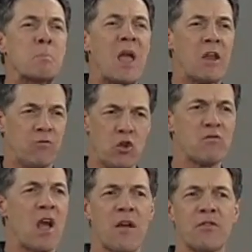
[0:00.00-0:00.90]
And if
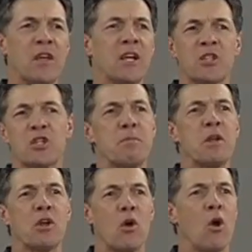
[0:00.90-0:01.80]
you've got things that's
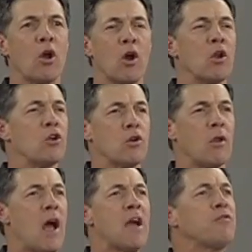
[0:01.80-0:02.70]
been going on in your
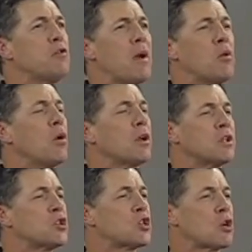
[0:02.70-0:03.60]
life, you may want to
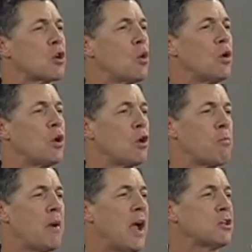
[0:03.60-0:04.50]
consider going to your
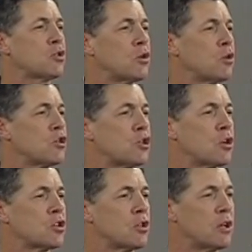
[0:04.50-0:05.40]
pastor or your
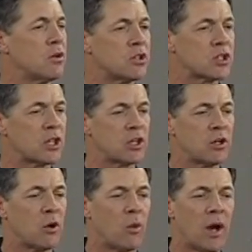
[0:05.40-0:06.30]
church leader and say, you
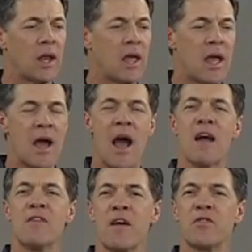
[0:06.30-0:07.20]
know what?
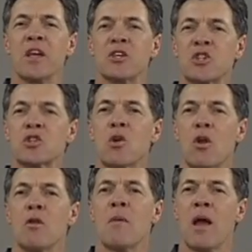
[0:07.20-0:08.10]
I've had things that's
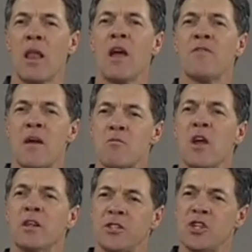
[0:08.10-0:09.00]
going on in my life. I'm
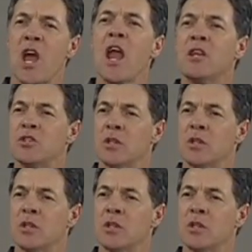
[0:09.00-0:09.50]
ready to change.